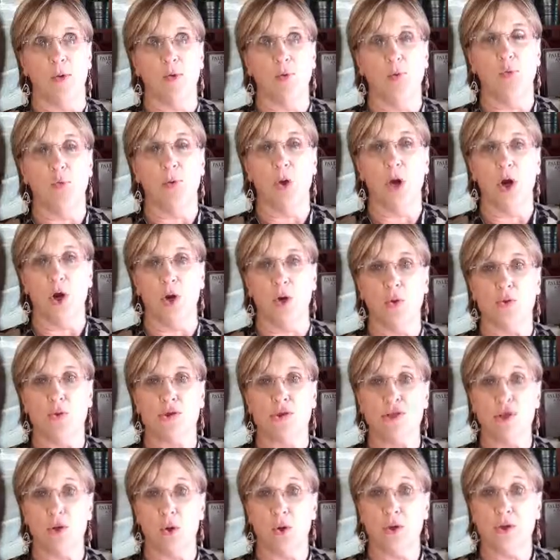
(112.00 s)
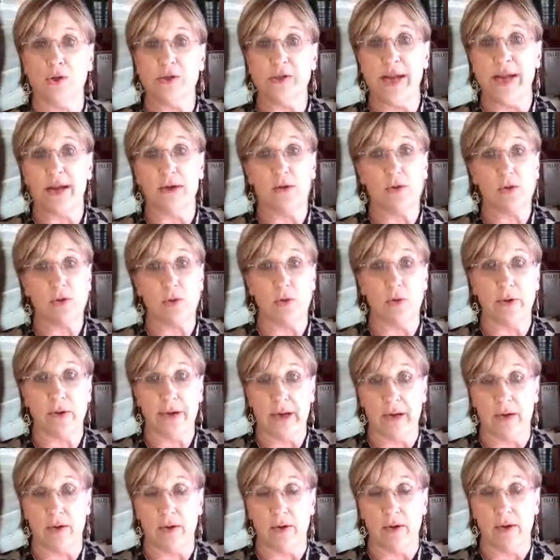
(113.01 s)
wrote Solo Deo
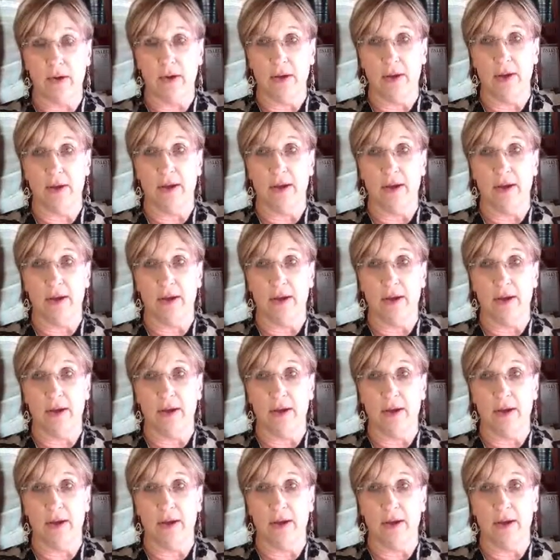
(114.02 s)
Gloria,